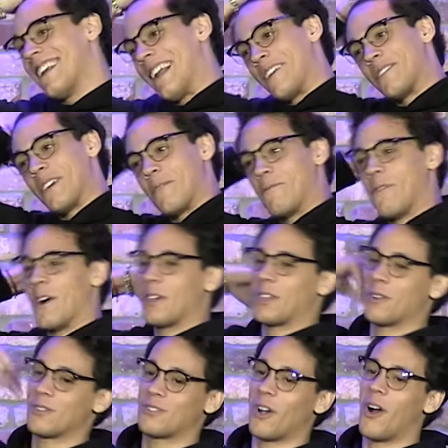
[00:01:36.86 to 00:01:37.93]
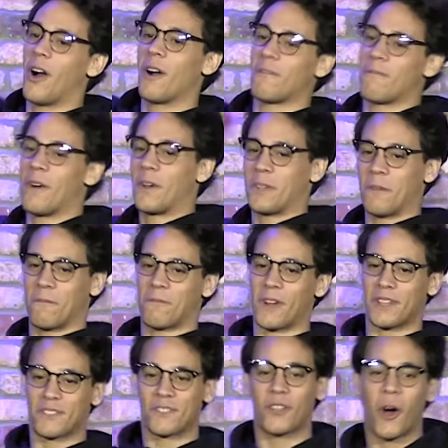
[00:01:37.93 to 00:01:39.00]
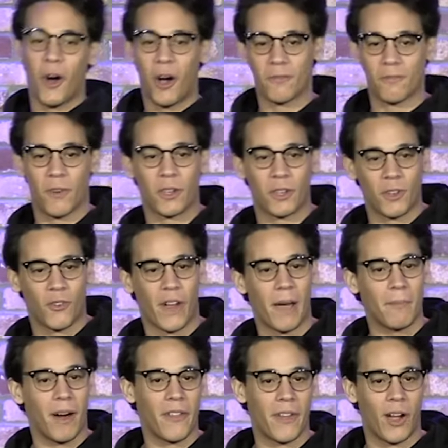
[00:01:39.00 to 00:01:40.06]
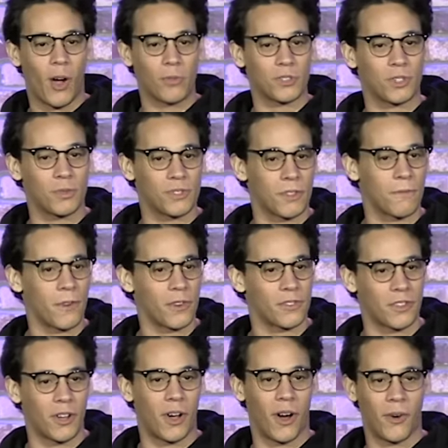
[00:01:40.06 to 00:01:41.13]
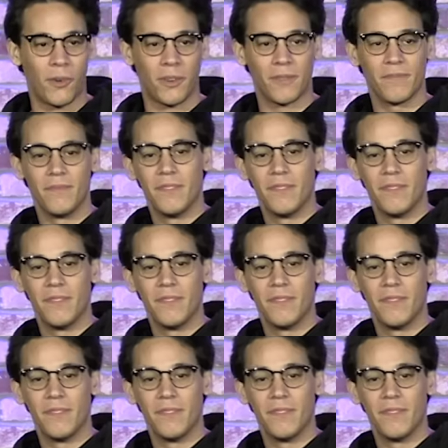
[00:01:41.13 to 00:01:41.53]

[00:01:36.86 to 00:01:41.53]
I was like, fuck your dog, fuck your friend's dog, fuck your grandmother. I hope she was the first to go.